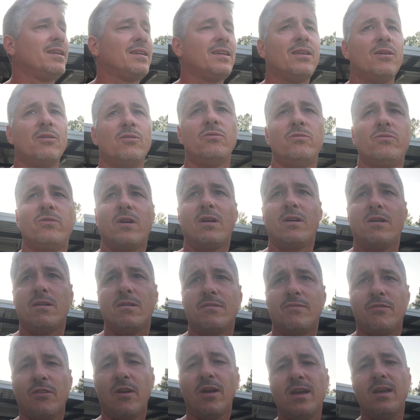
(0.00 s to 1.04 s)
those
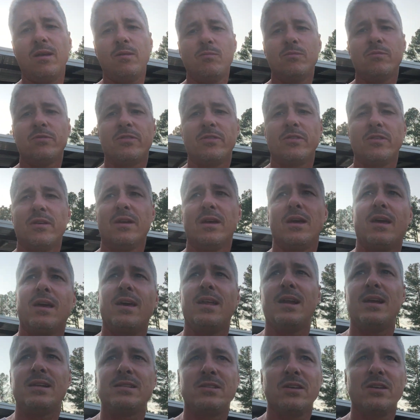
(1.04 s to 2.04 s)
uh, frames and I